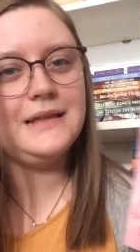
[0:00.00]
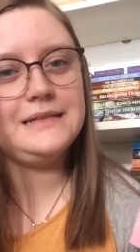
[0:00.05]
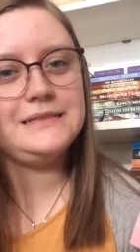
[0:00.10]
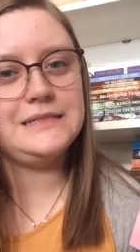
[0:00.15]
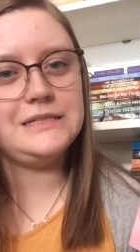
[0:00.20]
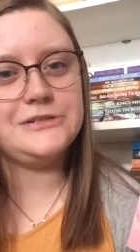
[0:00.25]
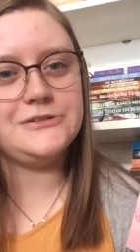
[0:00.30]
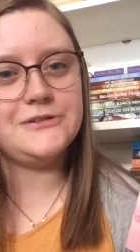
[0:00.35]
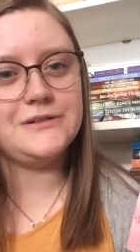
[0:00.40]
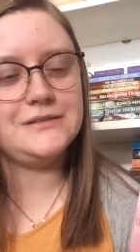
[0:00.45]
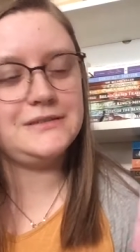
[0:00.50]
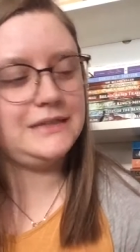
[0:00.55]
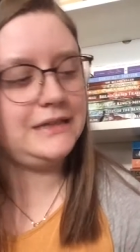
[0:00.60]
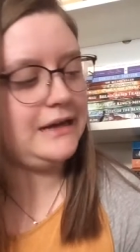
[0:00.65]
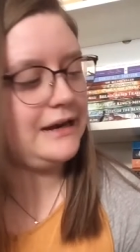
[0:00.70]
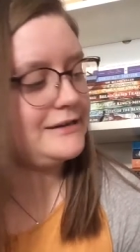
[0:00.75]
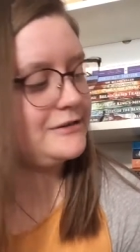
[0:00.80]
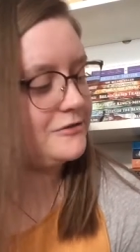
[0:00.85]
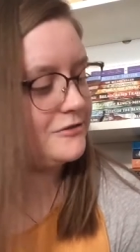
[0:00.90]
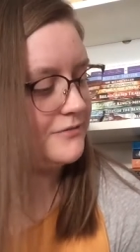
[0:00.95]
that's
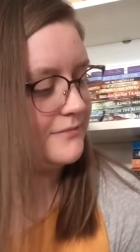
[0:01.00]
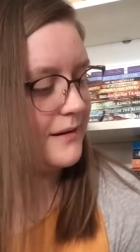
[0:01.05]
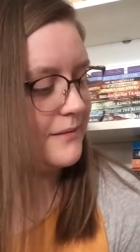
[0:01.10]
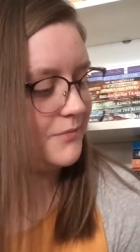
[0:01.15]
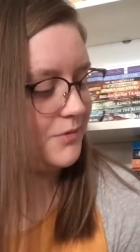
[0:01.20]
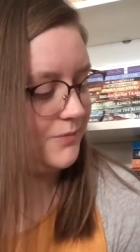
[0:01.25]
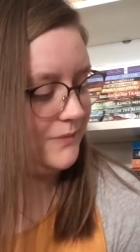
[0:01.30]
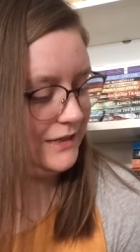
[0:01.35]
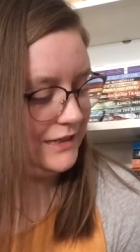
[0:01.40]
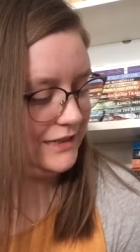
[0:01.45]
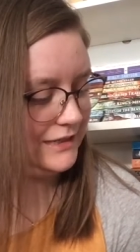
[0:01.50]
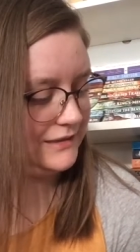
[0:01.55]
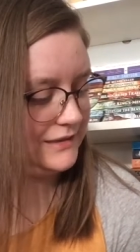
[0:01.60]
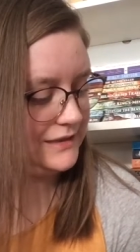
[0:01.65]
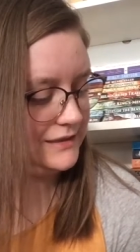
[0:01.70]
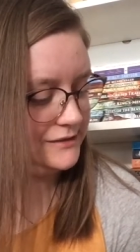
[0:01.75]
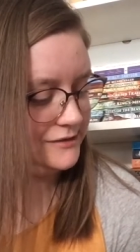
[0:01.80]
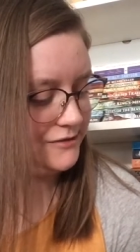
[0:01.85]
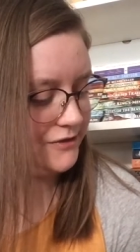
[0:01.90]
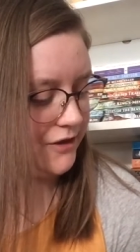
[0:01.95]
interesting. I don't remember reading
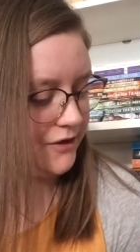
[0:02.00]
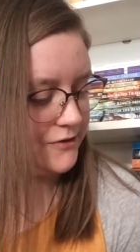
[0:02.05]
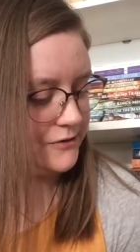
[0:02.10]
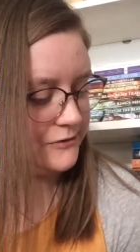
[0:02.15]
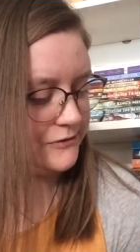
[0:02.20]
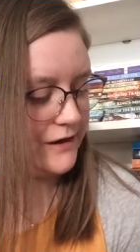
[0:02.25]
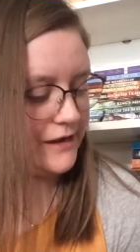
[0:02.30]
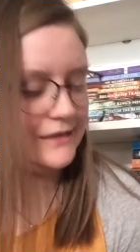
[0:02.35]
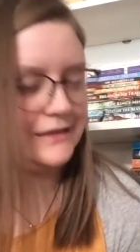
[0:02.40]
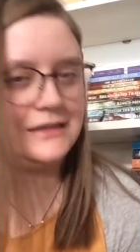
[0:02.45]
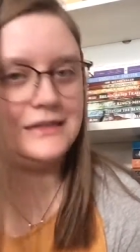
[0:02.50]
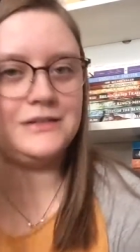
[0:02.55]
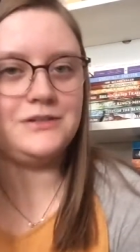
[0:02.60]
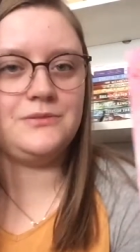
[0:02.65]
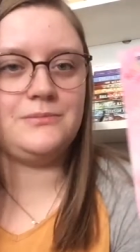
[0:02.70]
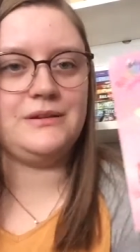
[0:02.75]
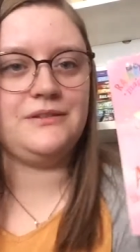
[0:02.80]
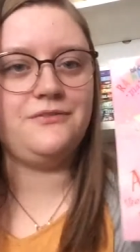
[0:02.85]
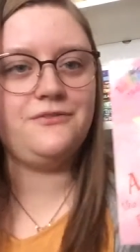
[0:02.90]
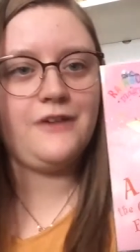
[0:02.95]
this, so I think it
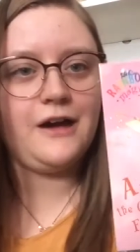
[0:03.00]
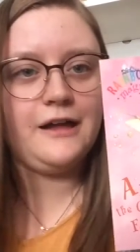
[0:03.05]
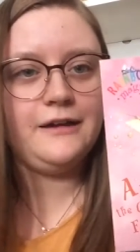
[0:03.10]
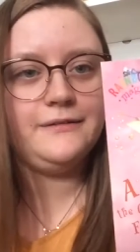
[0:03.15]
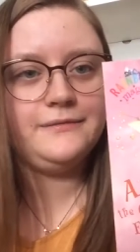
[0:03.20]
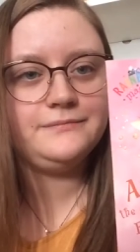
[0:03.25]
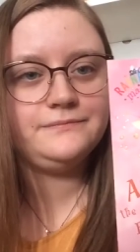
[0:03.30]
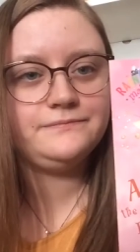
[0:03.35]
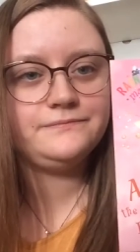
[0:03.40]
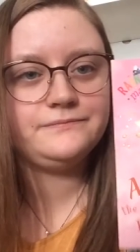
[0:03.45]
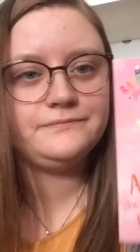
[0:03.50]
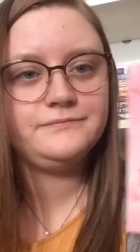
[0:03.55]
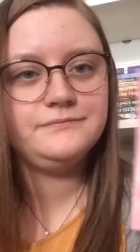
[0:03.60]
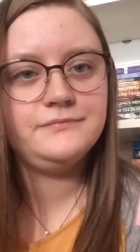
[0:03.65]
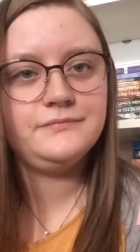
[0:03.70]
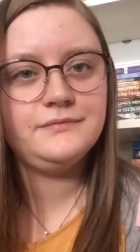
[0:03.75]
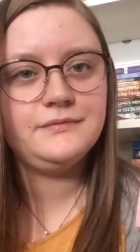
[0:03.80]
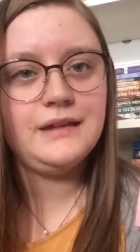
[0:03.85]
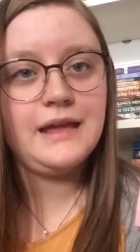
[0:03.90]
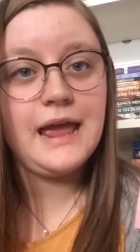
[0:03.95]
should be fun.
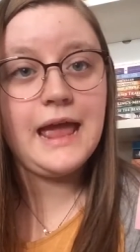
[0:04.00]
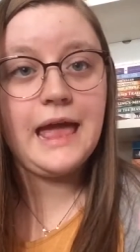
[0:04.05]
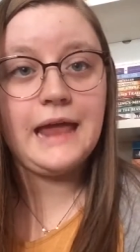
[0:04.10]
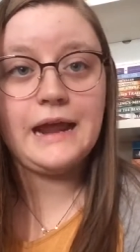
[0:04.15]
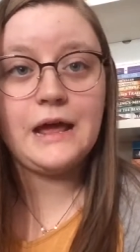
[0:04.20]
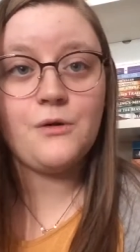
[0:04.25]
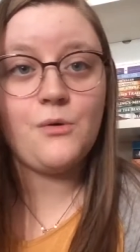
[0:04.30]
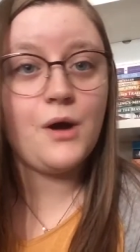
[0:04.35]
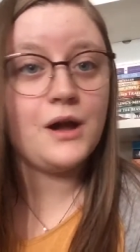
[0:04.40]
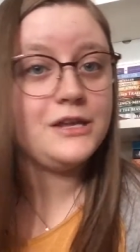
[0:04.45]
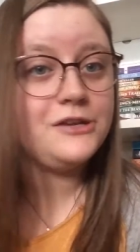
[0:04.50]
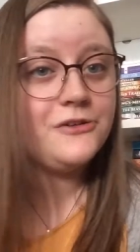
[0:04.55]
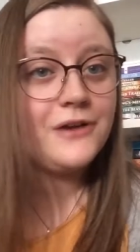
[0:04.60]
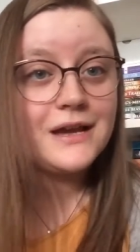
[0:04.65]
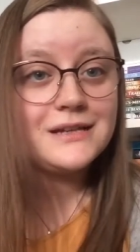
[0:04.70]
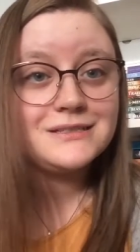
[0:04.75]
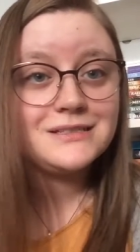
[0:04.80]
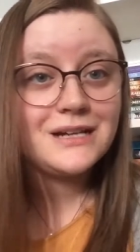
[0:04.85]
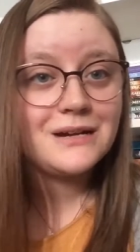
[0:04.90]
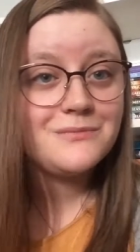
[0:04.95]
And I want you
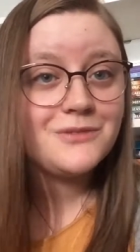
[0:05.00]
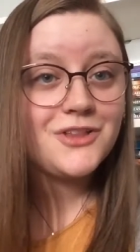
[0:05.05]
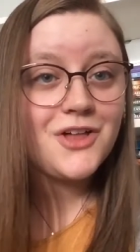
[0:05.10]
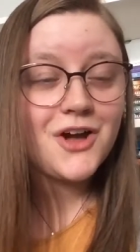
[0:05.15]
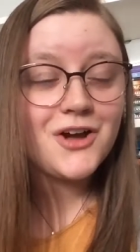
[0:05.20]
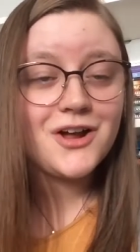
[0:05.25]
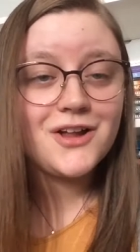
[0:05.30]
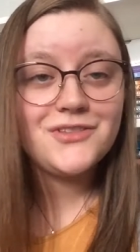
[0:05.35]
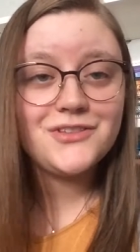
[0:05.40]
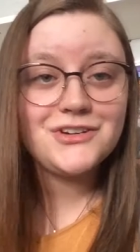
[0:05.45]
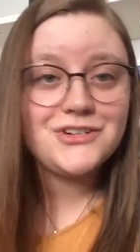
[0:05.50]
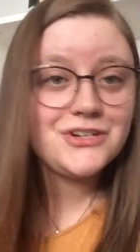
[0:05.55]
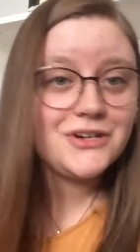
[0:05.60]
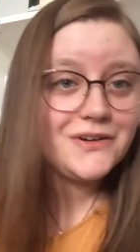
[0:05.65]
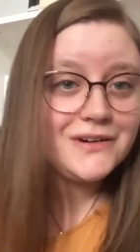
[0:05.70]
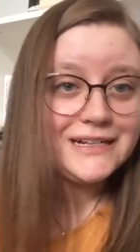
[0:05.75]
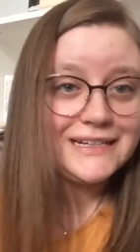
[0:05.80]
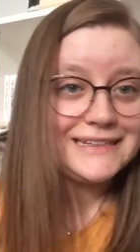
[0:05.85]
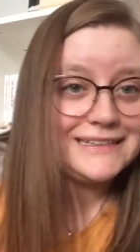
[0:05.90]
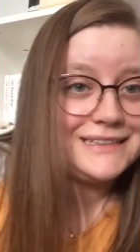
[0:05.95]
guys to come along on the
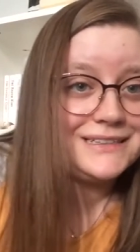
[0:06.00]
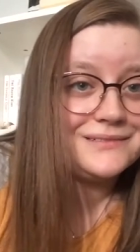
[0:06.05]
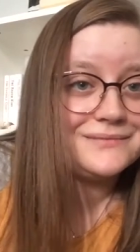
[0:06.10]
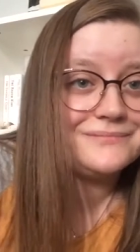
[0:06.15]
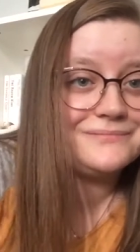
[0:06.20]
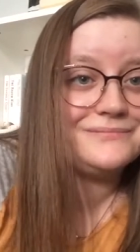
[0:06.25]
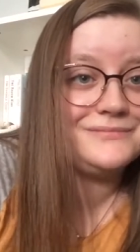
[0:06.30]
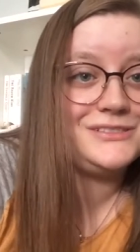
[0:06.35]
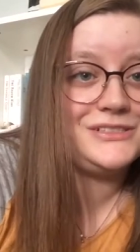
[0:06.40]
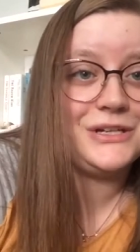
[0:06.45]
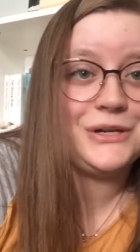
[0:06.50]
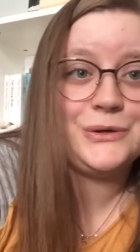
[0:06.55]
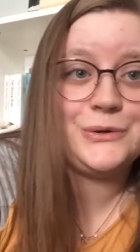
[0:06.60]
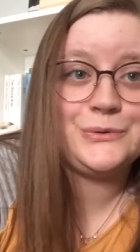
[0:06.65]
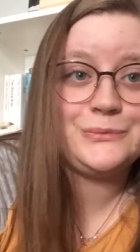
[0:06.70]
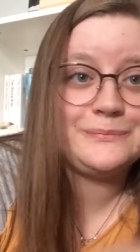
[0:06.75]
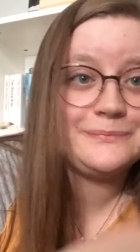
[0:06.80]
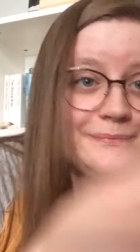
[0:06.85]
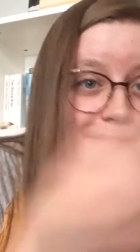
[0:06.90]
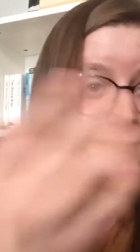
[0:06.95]
journey.
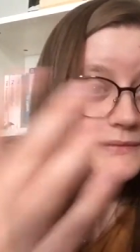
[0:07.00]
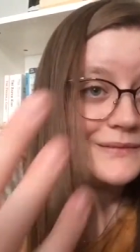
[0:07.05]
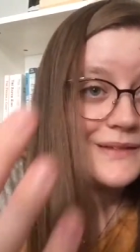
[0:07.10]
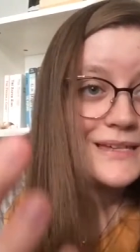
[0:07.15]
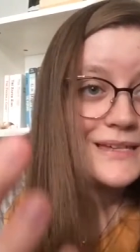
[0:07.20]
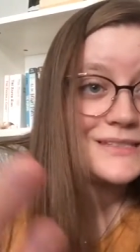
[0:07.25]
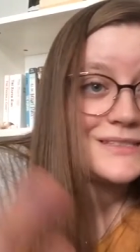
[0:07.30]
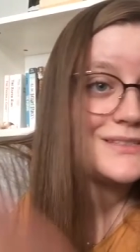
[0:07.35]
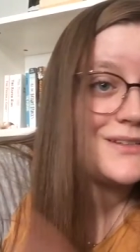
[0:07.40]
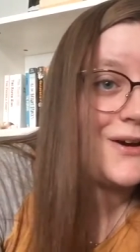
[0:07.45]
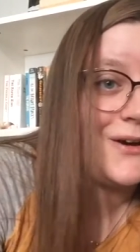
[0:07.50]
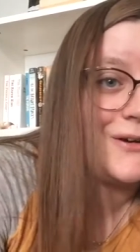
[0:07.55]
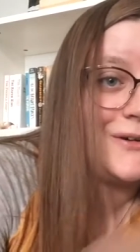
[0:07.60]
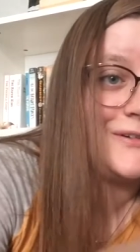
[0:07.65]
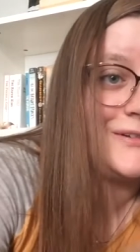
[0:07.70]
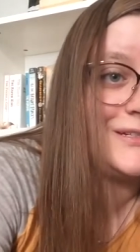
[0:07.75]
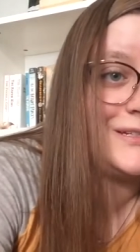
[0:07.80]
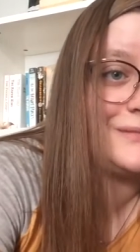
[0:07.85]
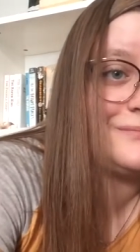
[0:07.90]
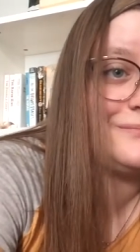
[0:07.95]
So, let's
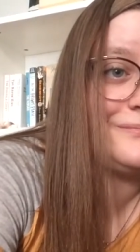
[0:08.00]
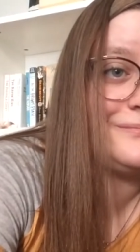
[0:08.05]
start.